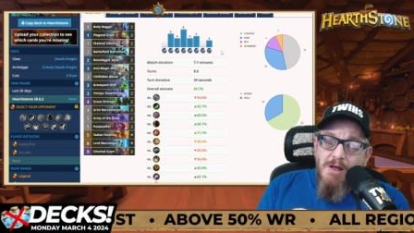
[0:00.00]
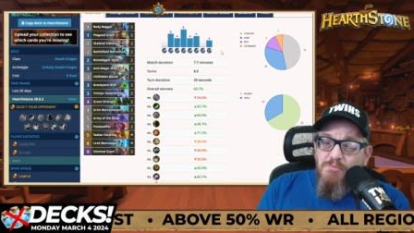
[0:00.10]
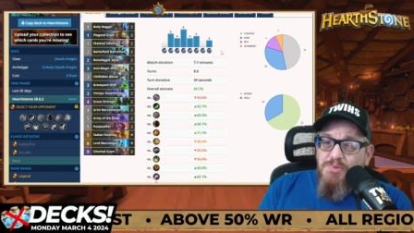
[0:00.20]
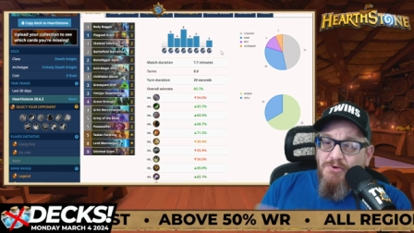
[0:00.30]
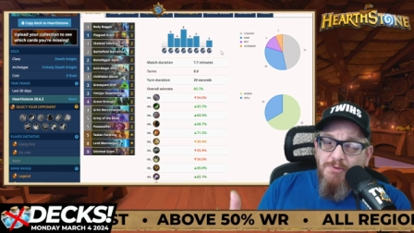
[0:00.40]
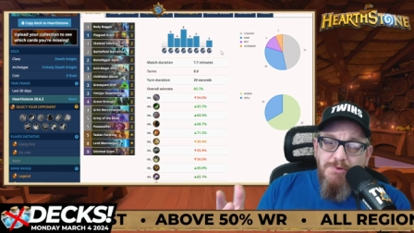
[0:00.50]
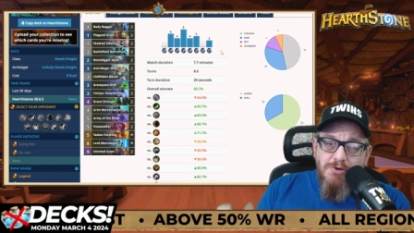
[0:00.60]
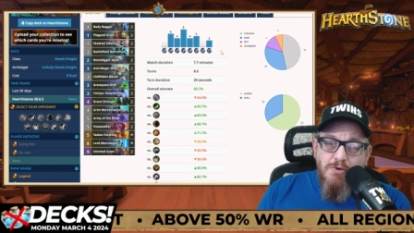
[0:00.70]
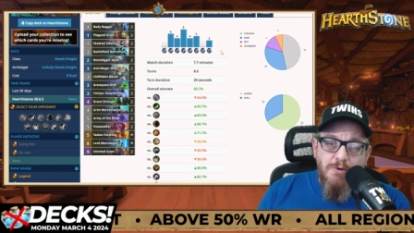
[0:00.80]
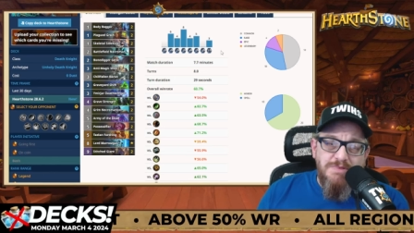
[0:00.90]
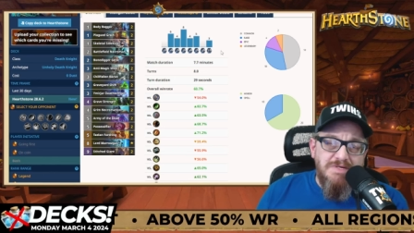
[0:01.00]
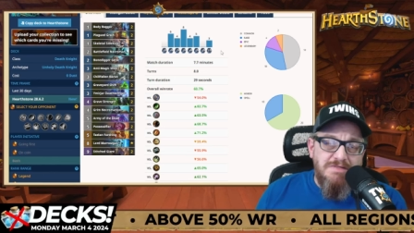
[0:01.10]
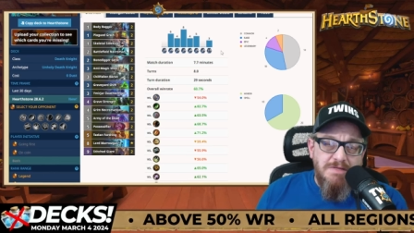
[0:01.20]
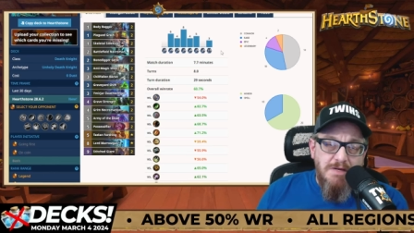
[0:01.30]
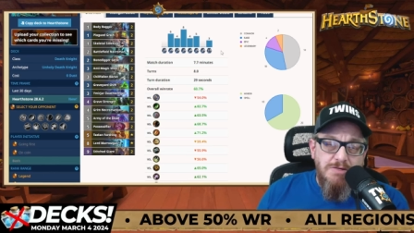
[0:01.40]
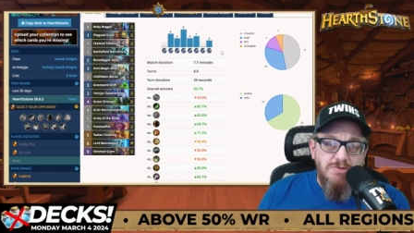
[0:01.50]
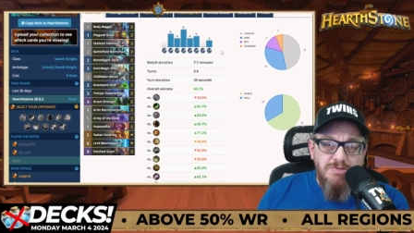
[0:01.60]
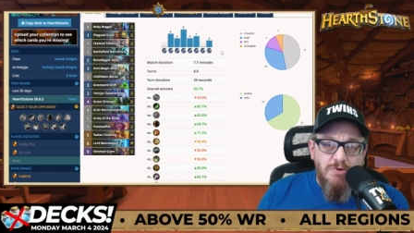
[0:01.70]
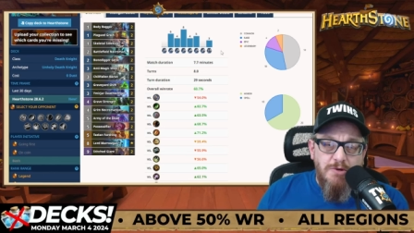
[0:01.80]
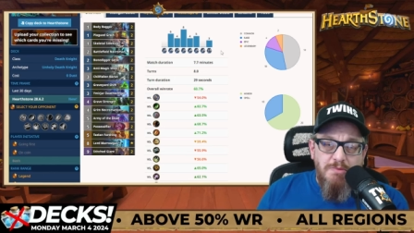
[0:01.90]
Build up your corpses and then
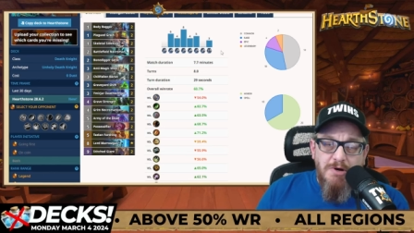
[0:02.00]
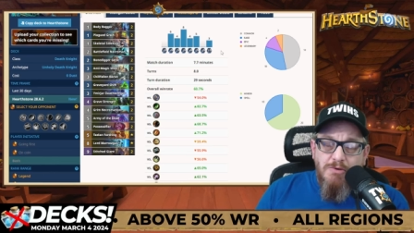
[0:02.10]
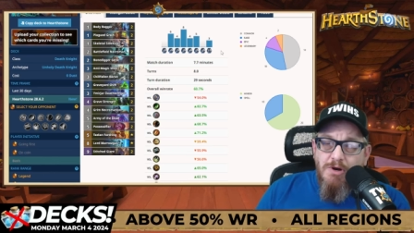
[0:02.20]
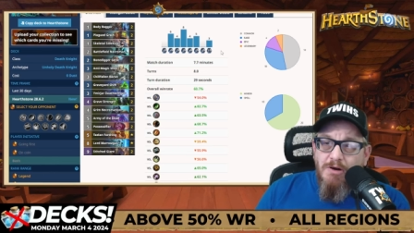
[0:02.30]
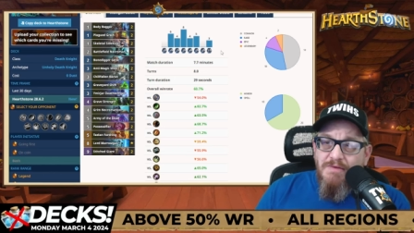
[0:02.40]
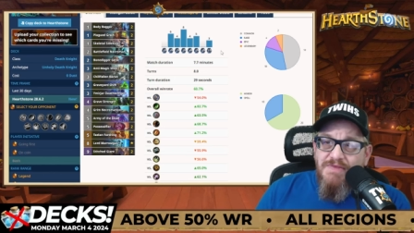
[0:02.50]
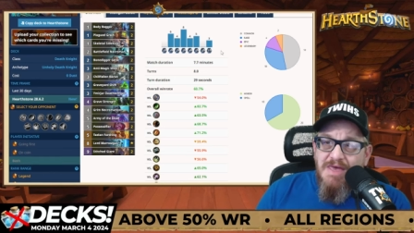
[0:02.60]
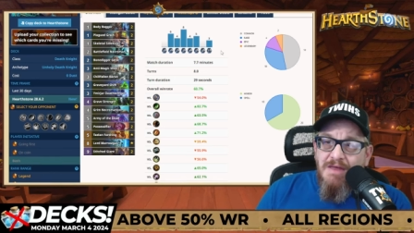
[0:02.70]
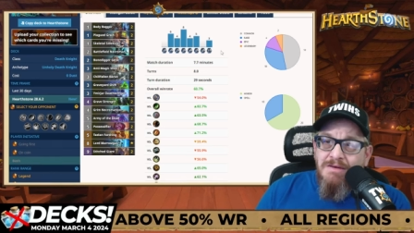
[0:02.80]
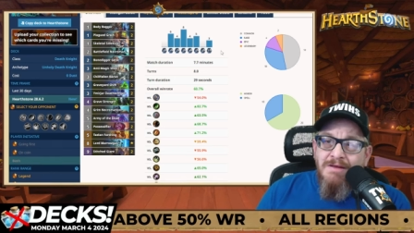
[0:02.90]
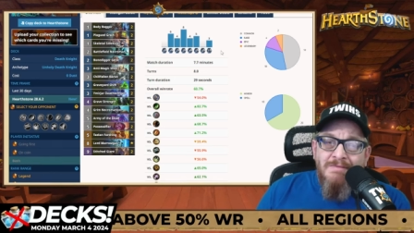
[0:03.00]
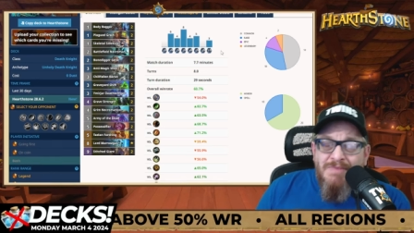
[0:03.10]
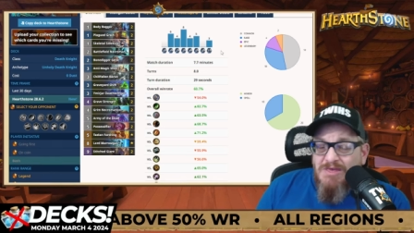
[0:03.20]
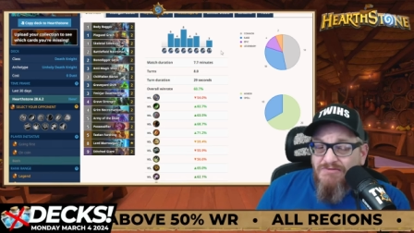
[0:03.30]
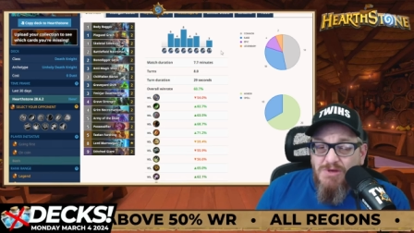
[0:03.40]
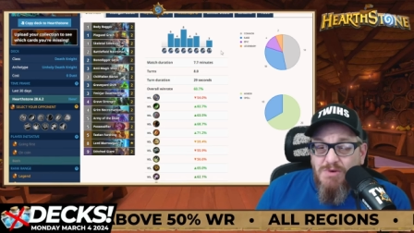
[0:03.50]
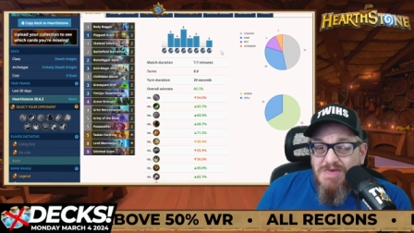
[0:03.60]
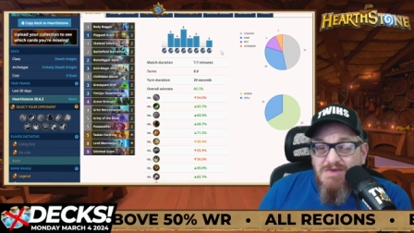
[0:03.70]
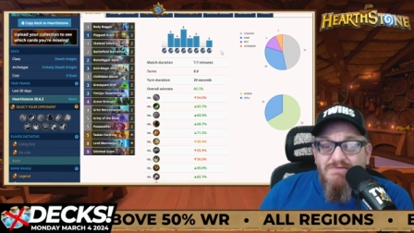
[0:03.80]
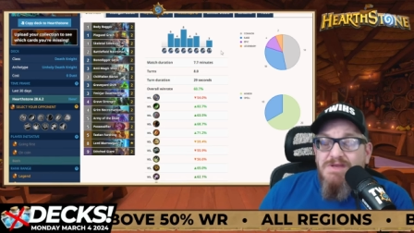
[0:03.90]
use Lord Meralgar at the end, if you
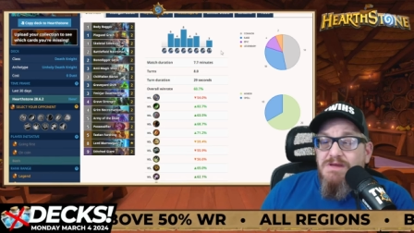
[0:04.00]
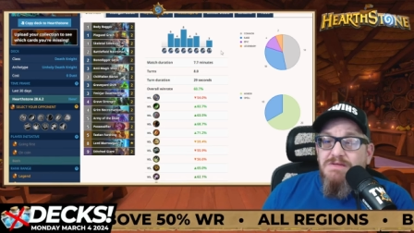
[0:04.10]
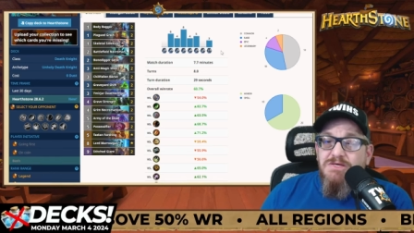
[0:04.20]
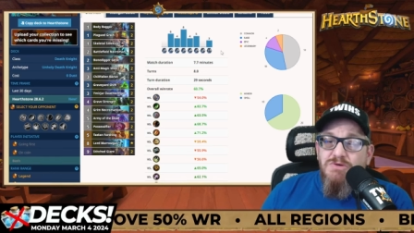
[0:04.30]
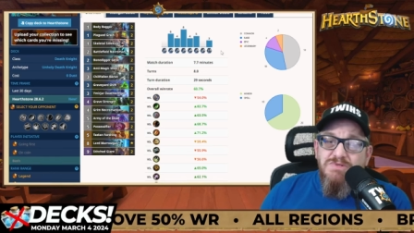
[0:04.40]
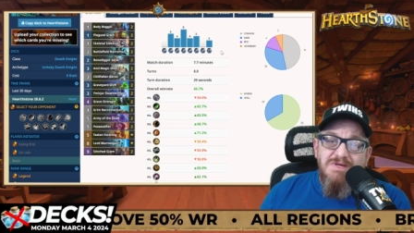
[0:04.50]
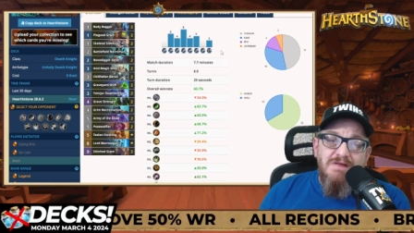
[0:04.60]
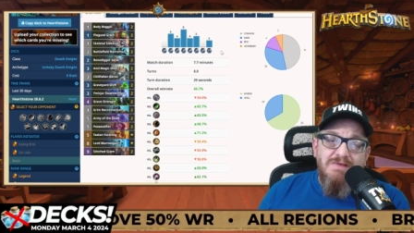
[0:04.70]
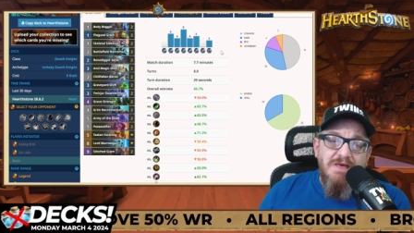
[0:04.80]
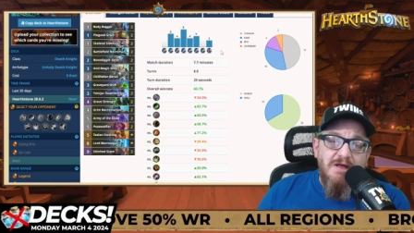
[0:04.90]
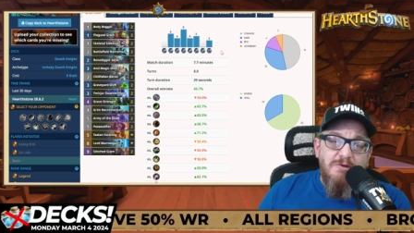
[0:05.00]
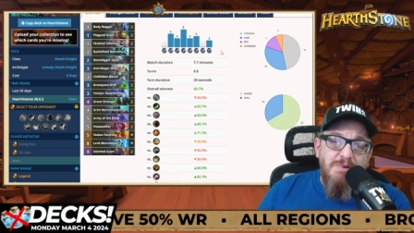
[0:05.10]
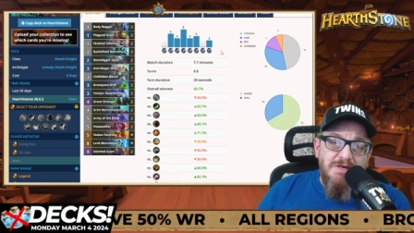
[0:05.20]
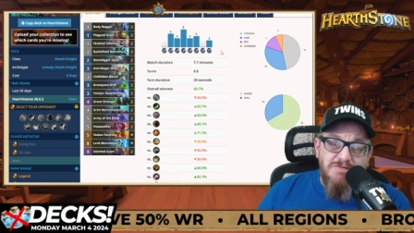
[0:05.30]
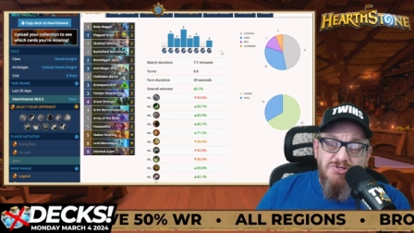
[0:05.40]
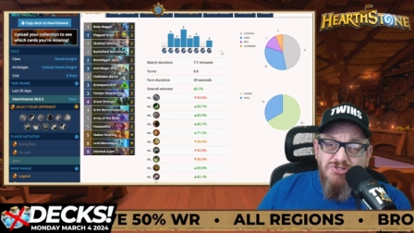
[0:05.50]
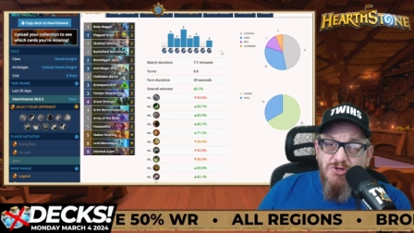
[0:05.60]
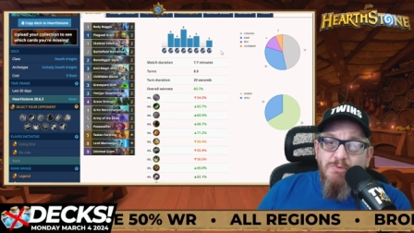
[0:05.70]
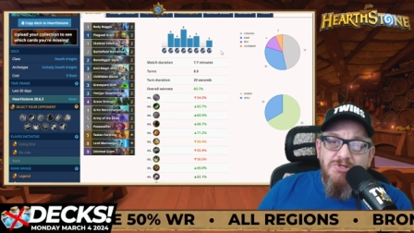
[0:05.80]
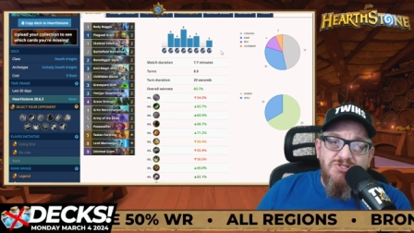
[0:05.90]
even need to use it at the end, because there's
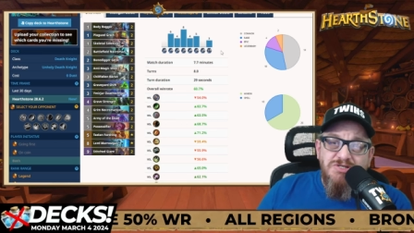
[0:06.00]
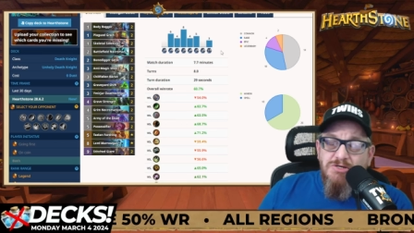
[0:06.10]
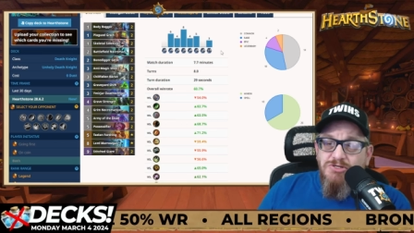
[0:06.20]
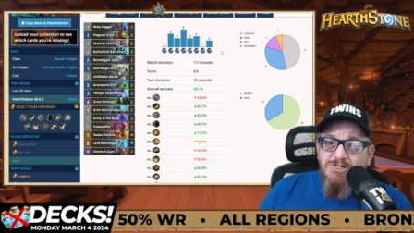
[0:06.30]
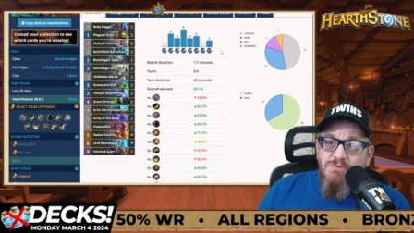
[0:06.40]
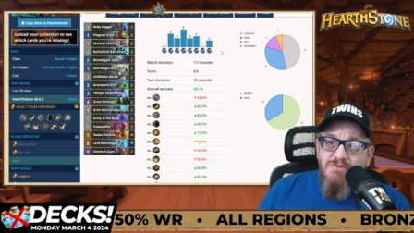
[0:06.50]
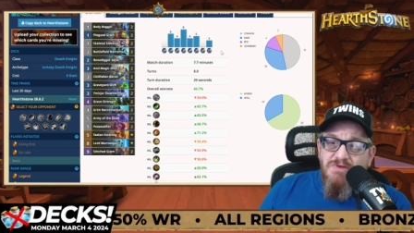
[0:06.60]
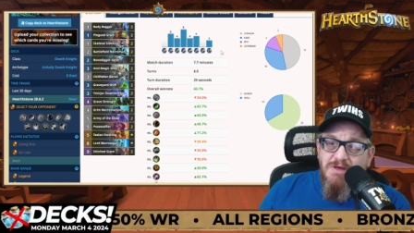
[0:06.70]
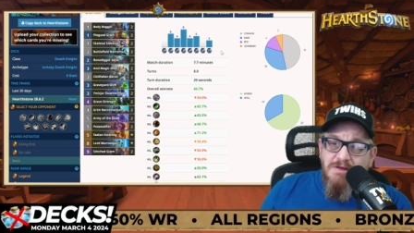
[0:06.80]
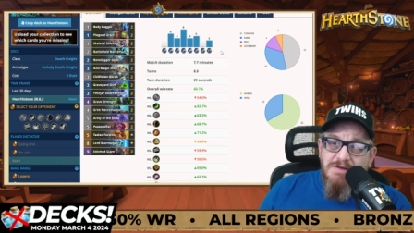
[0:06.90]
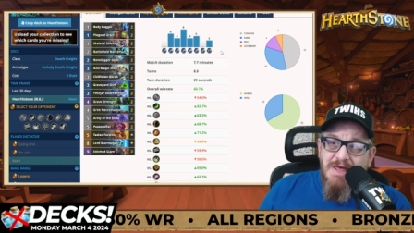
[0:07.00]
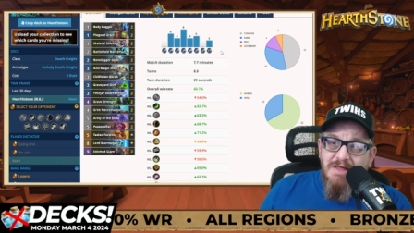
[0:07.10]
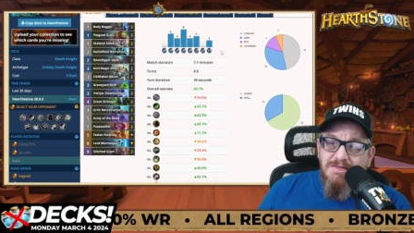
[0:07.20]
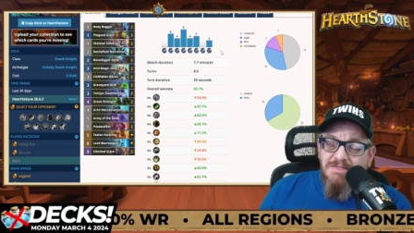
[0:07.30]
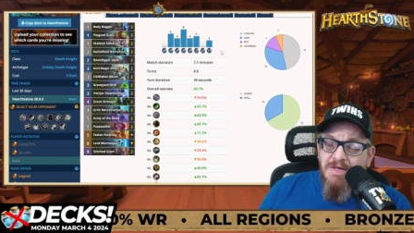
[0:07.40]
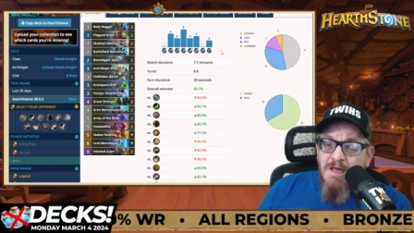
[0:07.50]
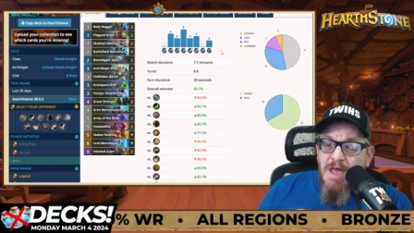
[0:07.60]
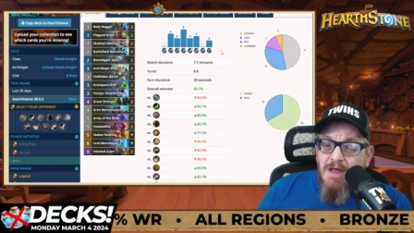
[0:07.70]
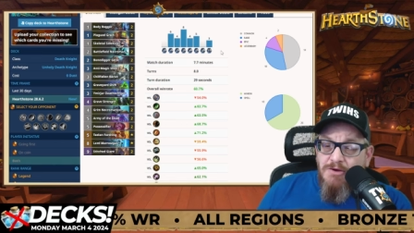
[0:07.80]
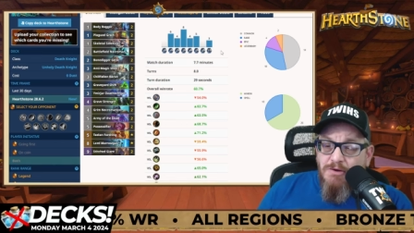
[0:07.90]
so much synergy with the undeads
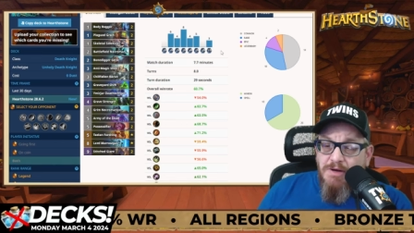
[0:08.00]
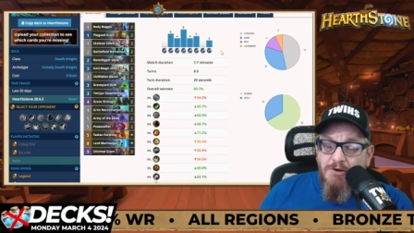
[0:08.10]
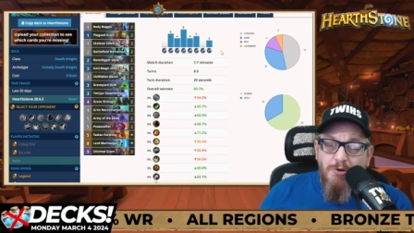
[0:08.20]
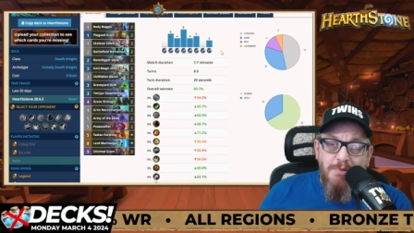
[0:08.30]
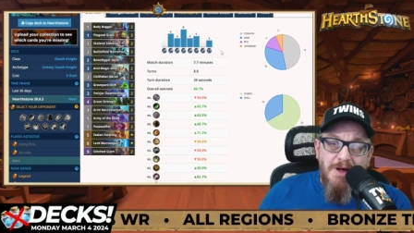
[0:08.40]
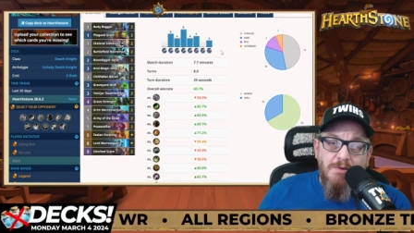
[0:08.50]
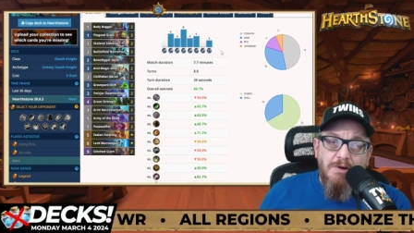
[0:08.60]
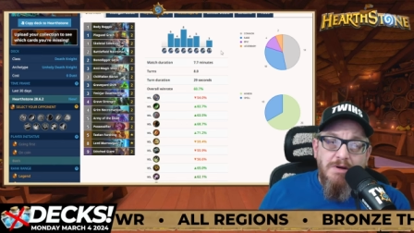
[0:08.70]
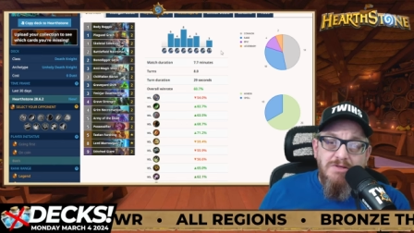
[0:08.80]
and your hero power.